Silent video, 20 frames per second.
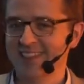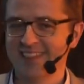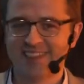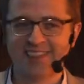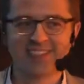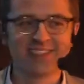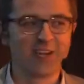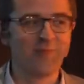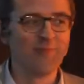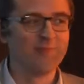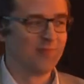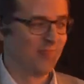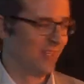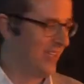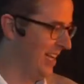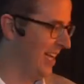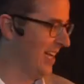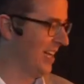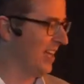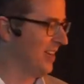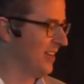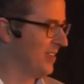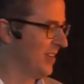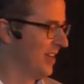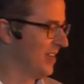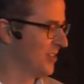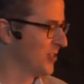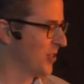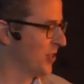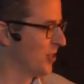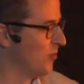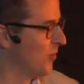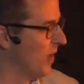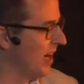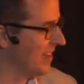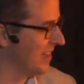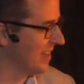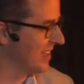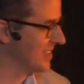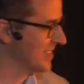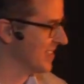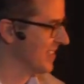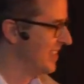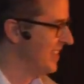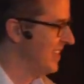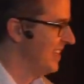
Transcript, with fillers: This come, and I'll, I'll show you why that is.